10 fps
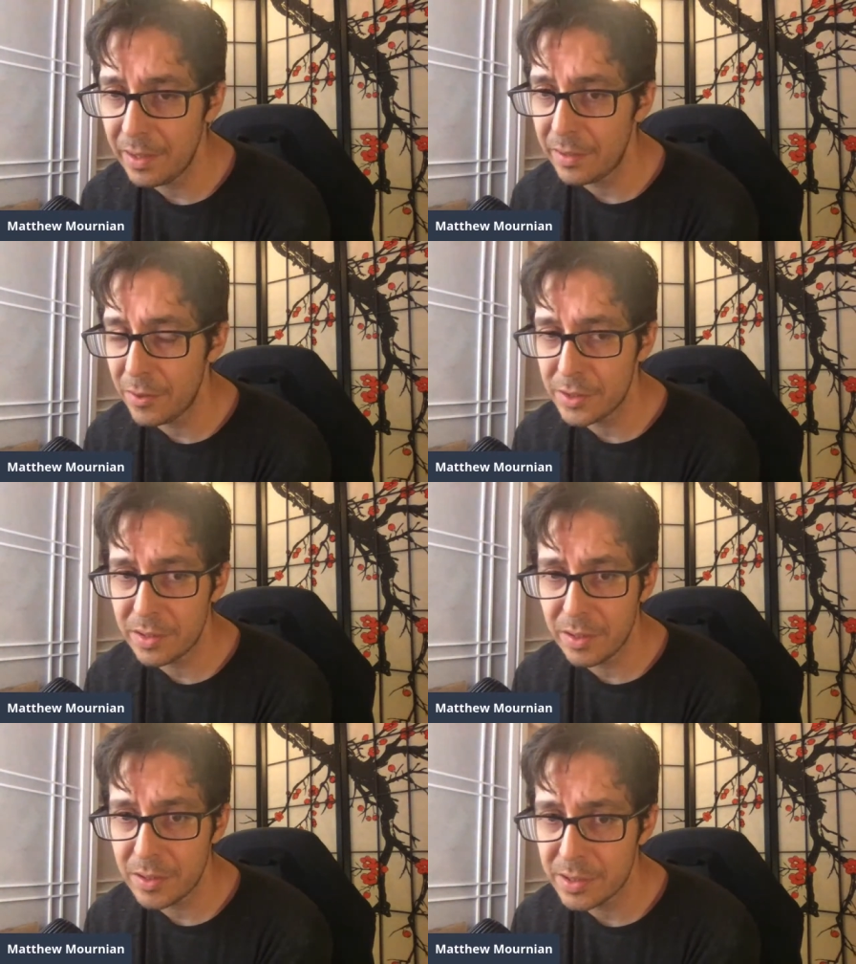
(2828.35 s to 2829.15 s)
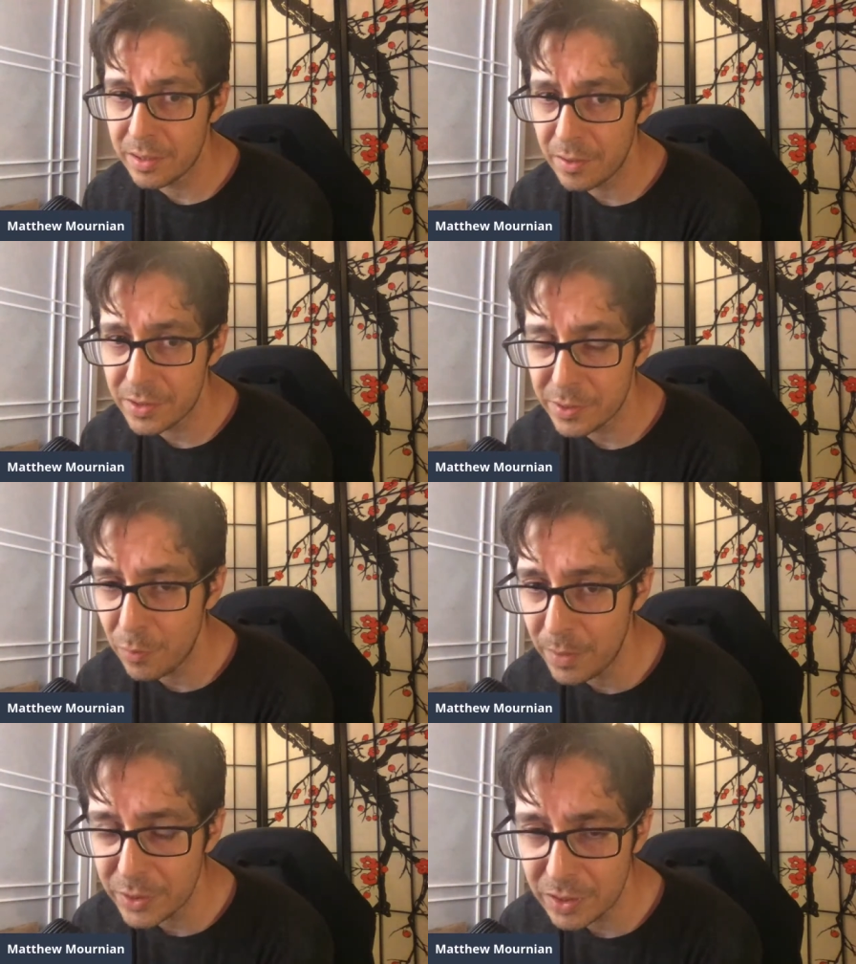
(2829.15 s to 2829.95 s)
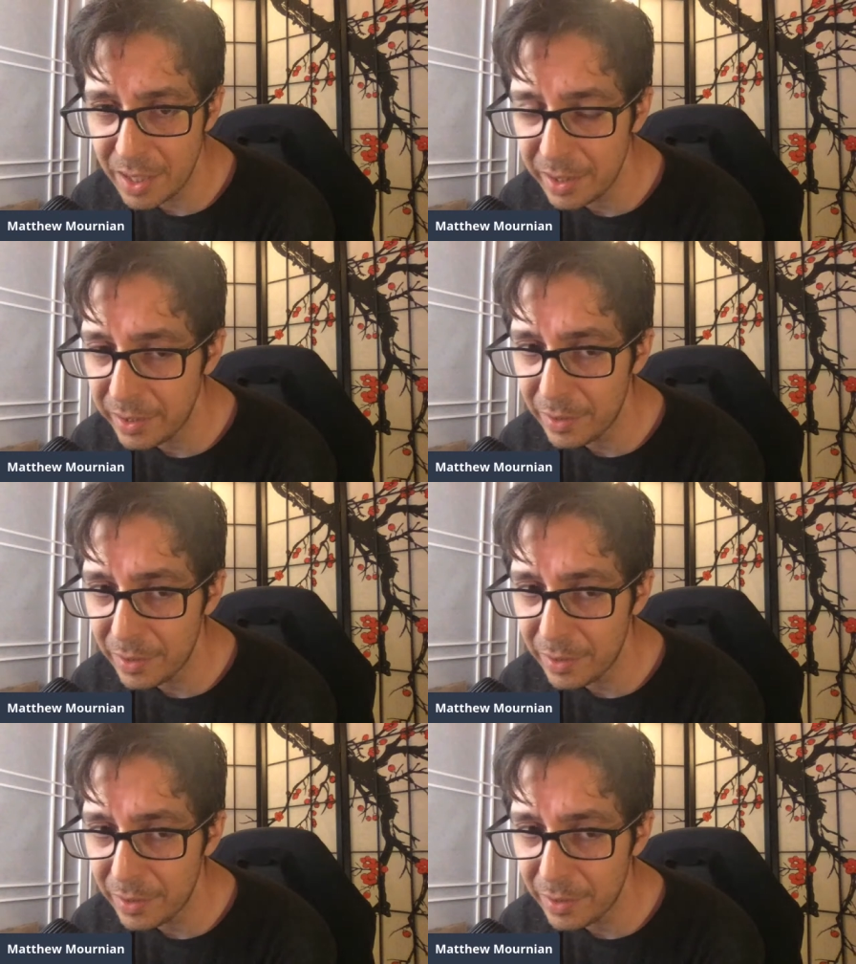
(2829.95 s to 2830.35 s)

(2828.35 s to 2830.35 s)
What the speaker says: There's so much like,